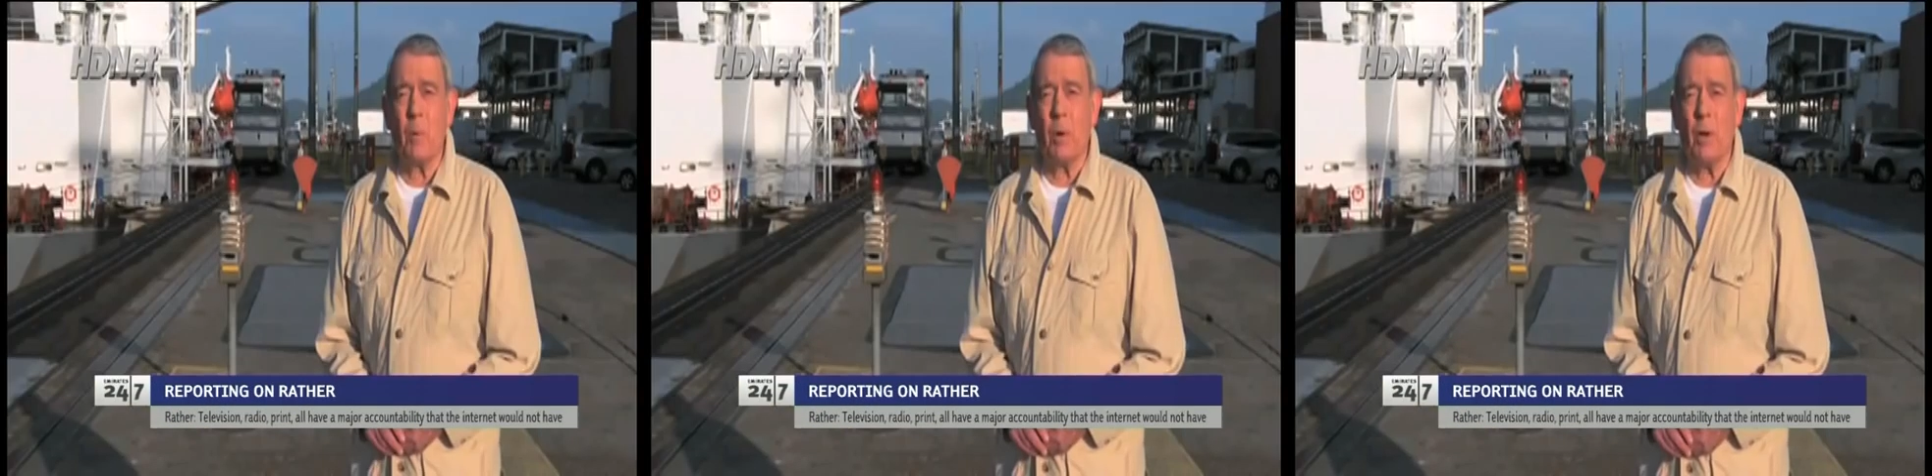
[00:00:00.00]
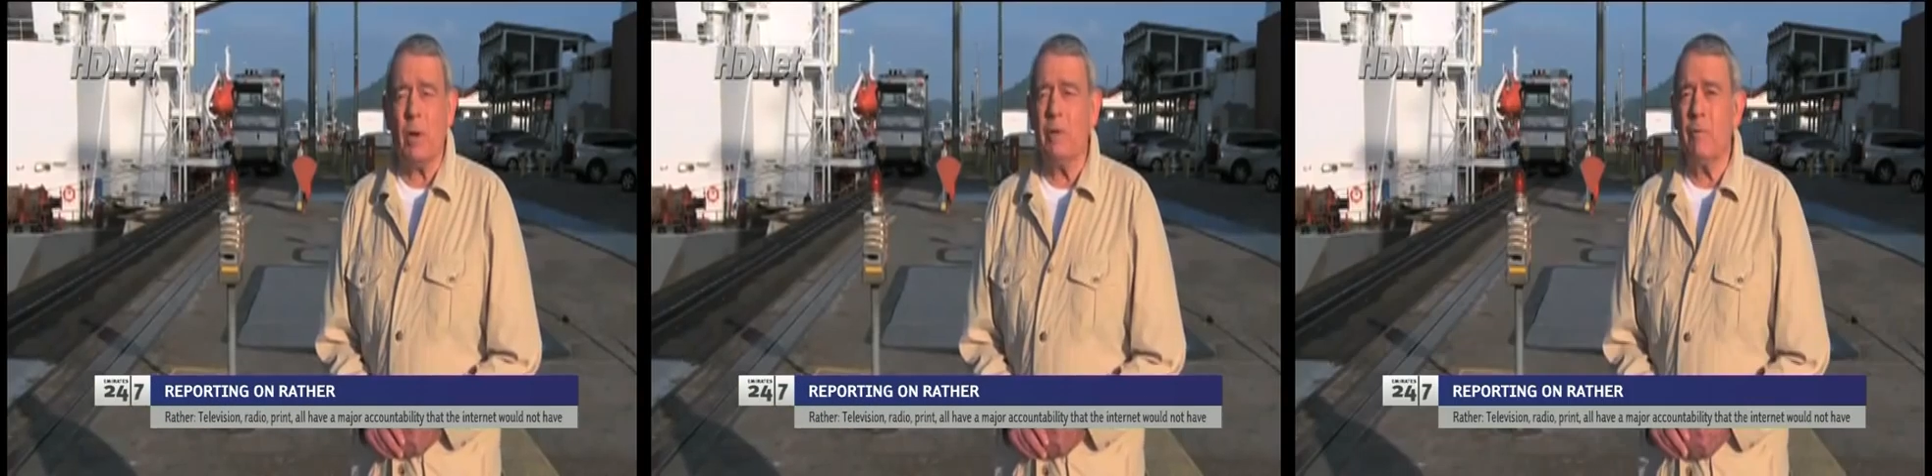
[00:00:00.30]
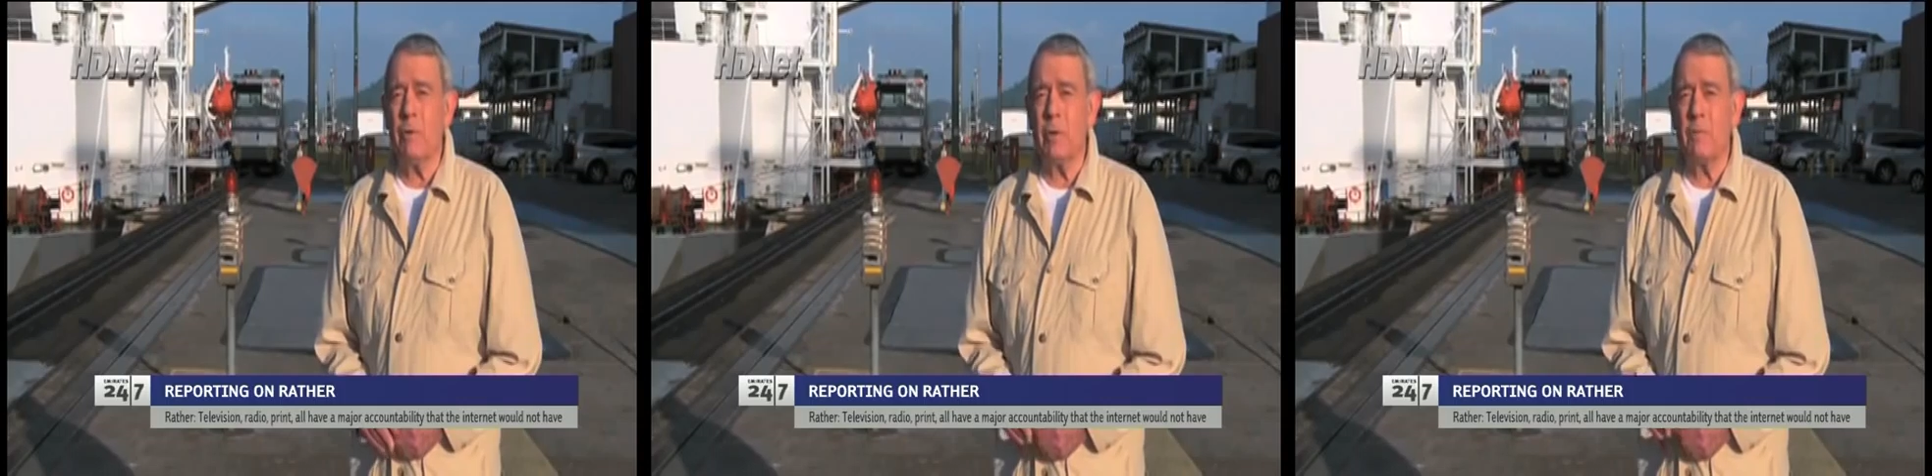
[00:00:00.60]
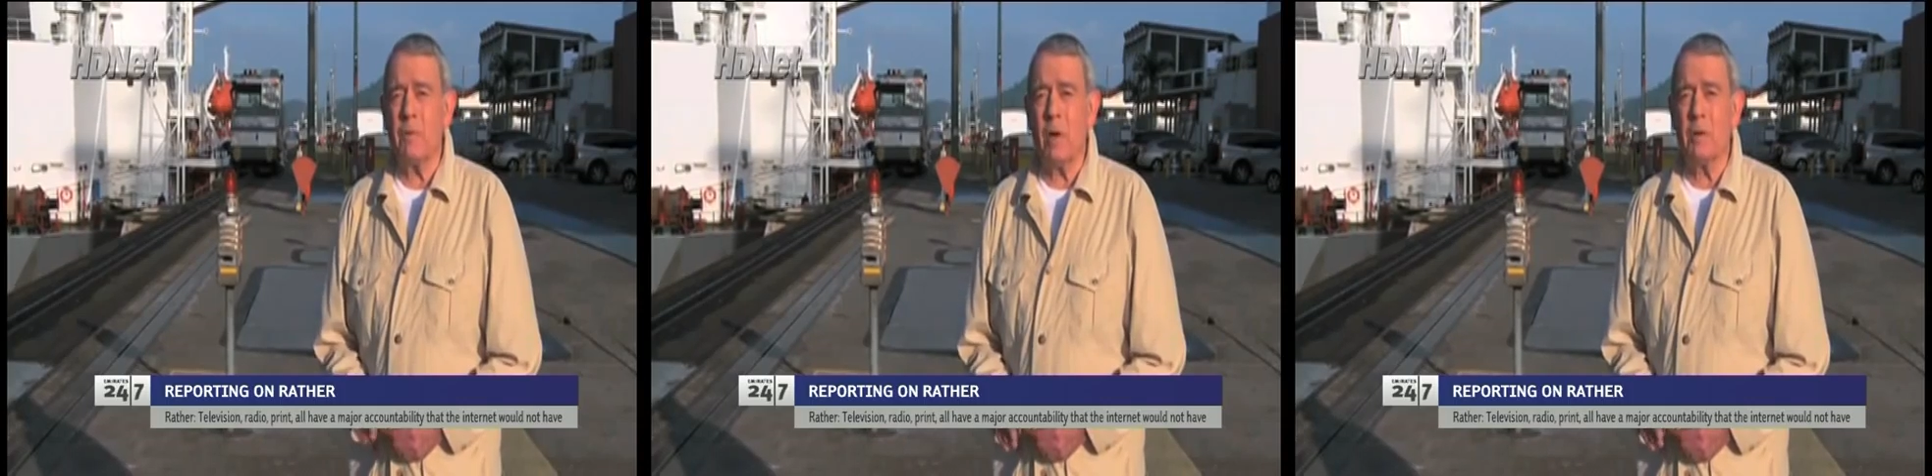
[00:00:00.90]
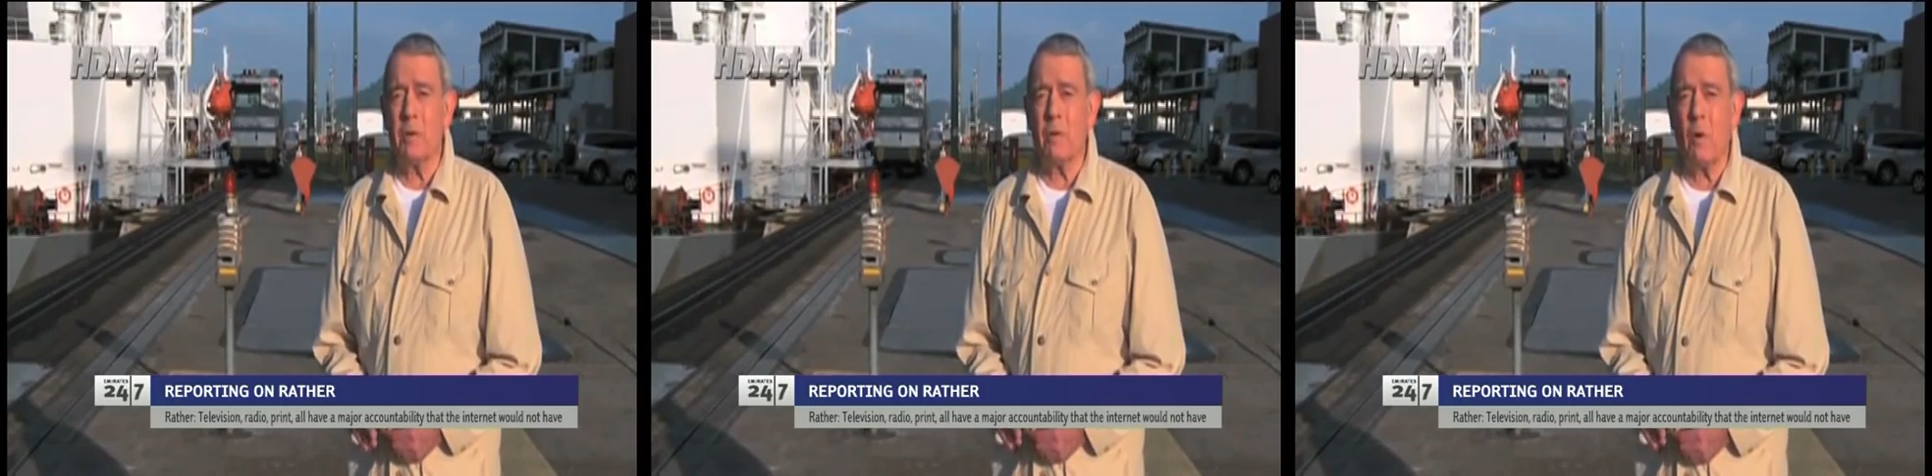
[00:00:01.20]
In terms of being a
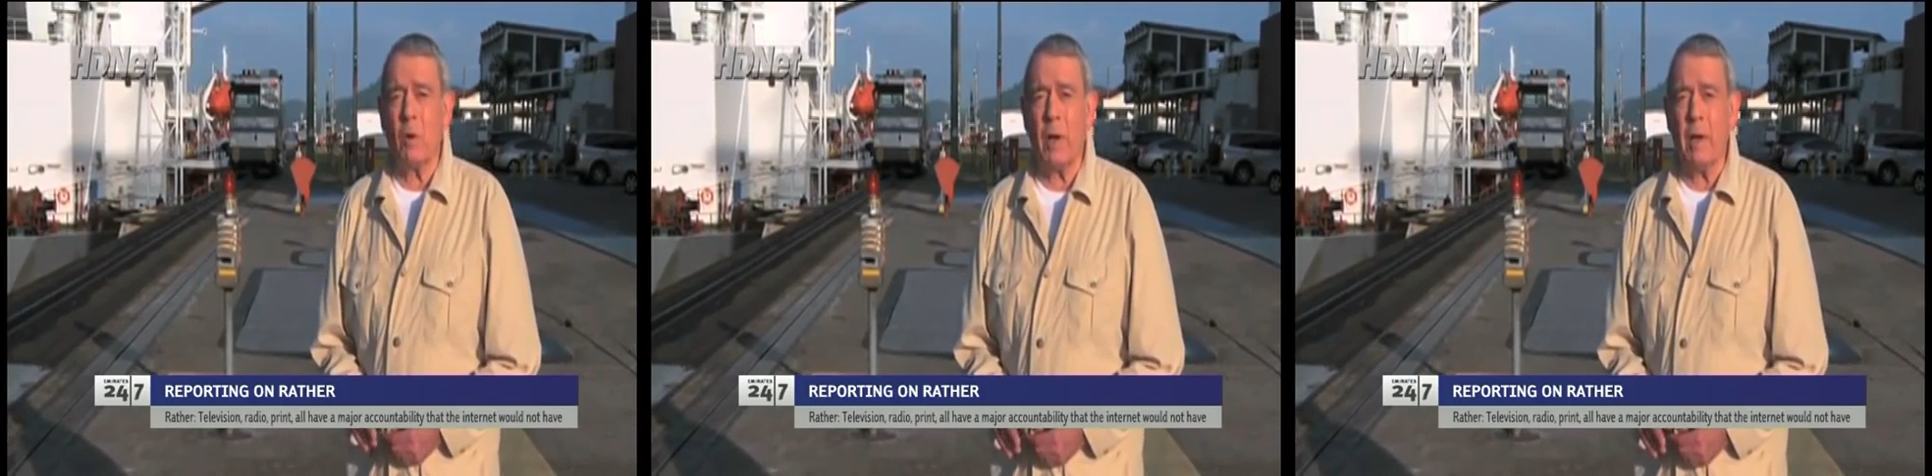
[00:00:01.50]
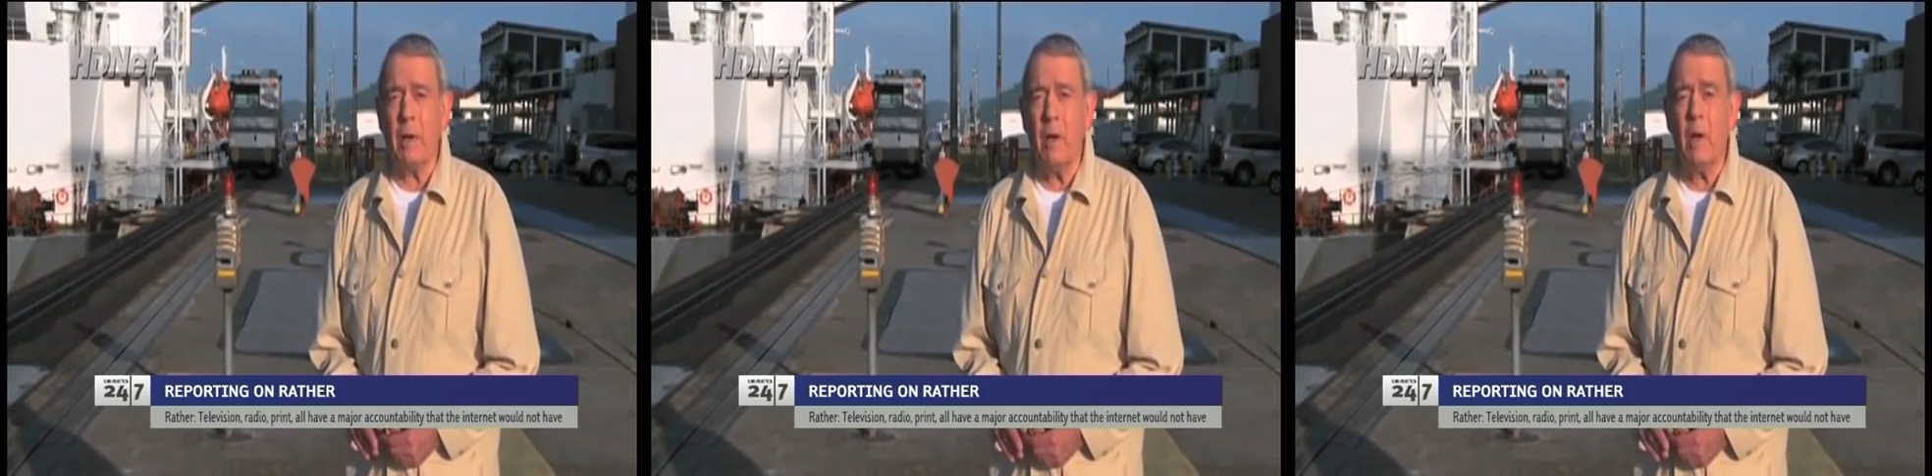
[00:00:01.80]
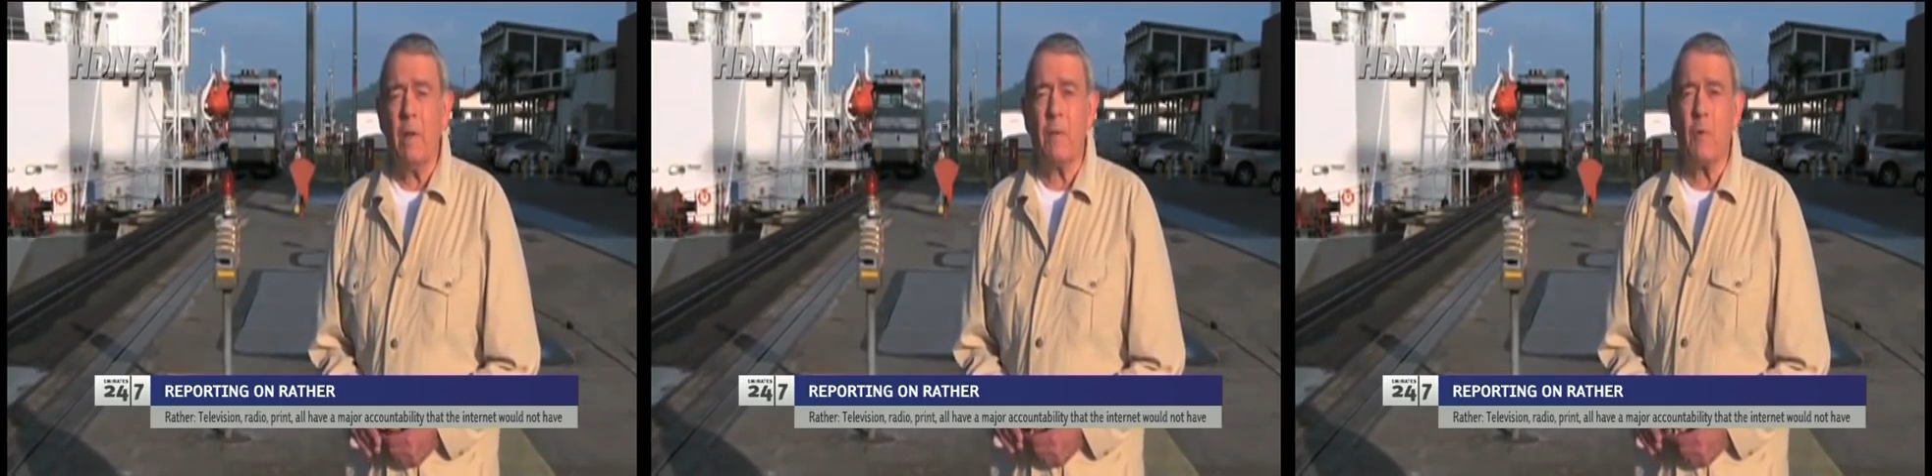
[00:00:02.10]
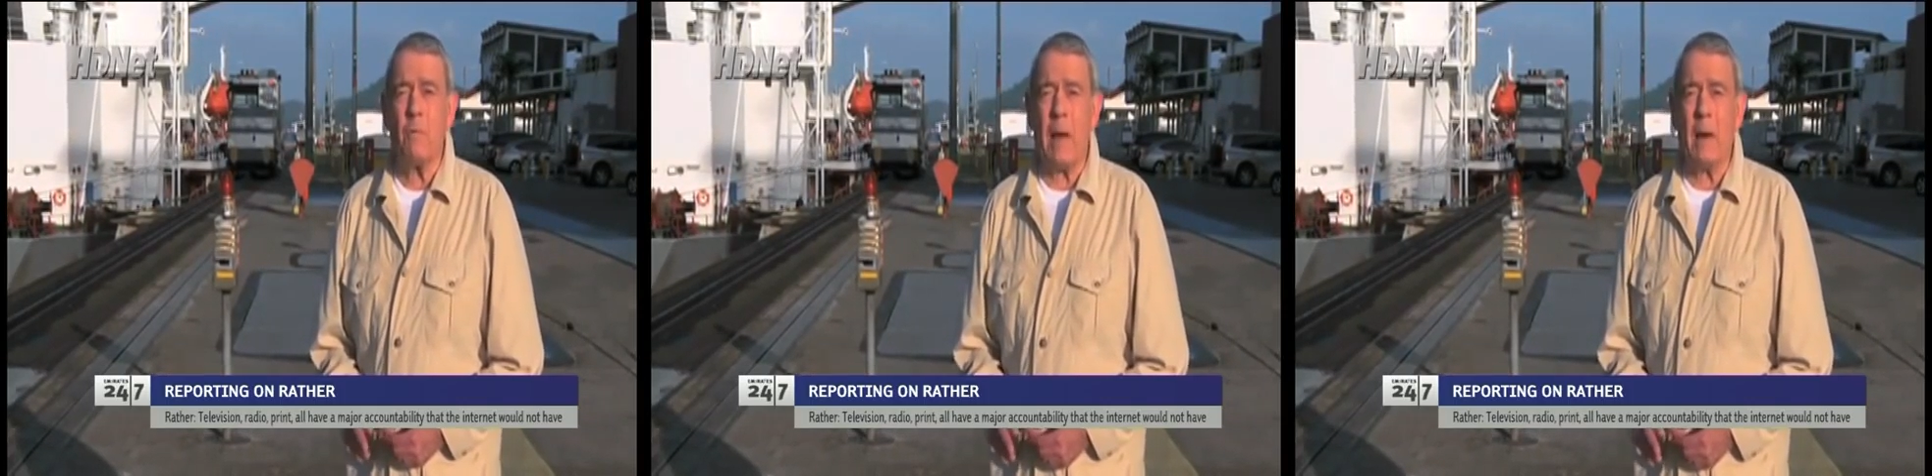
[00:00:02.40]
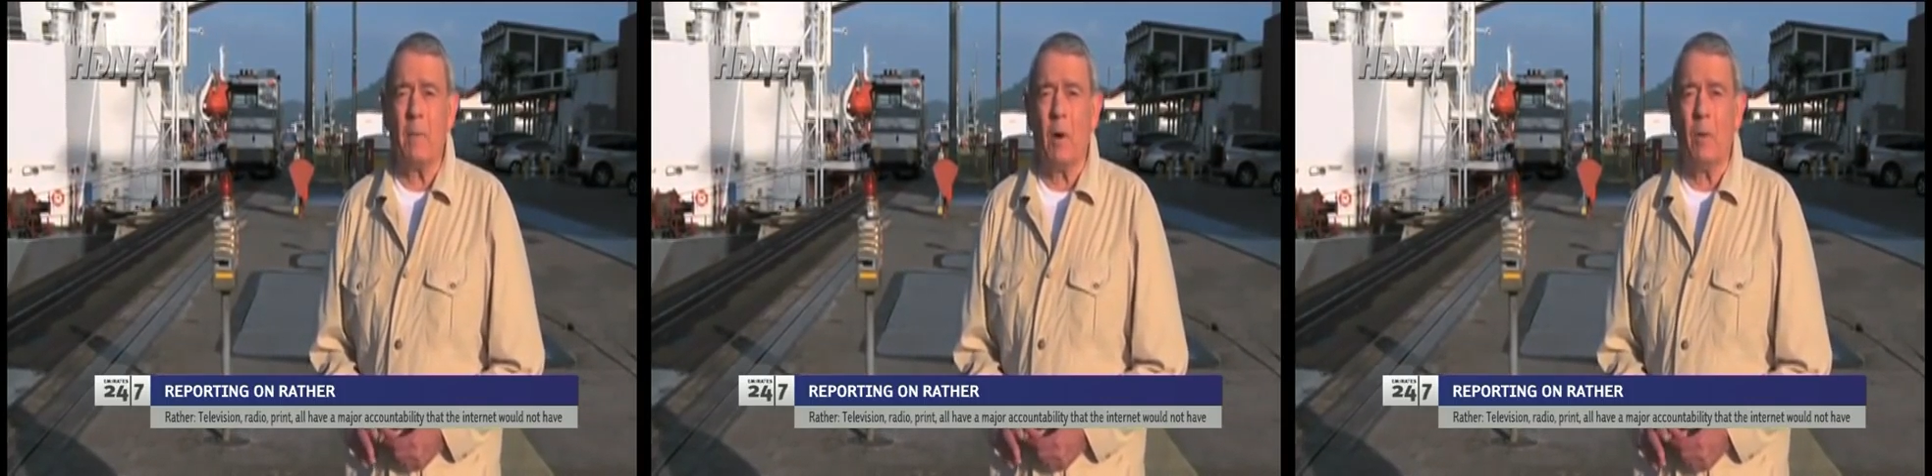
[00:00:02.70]
working journalist, it is
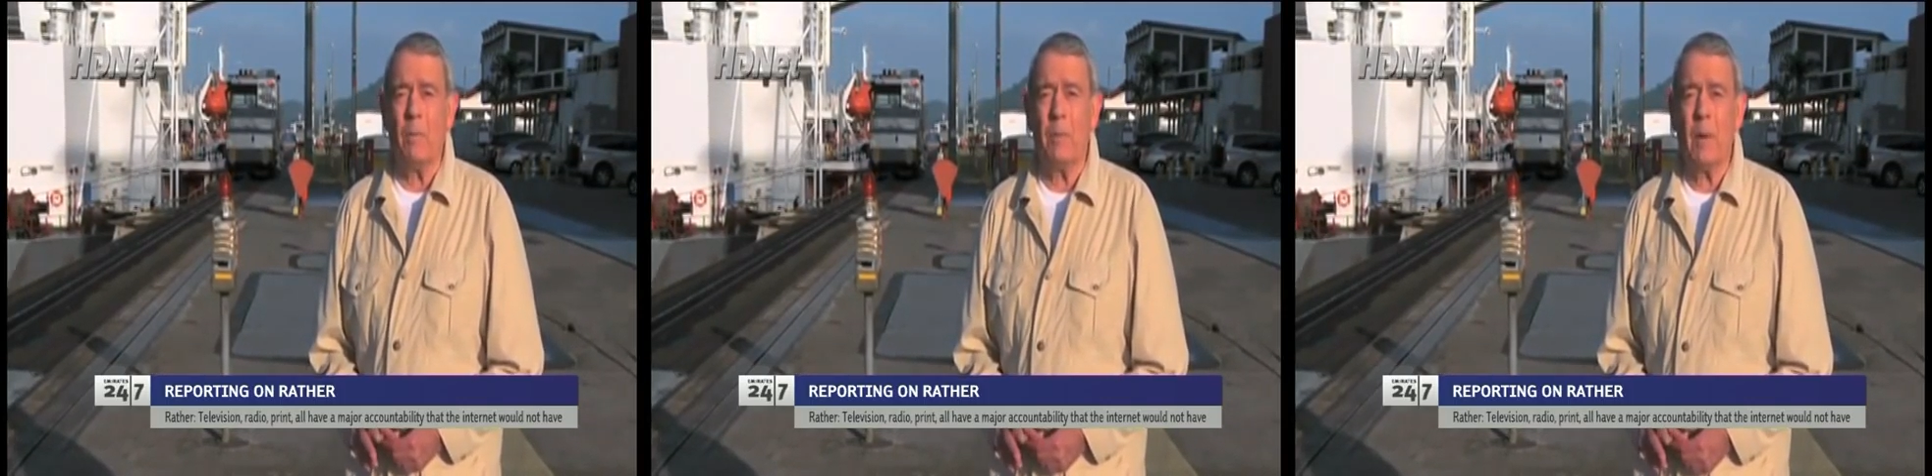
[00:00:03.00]
difficult these days.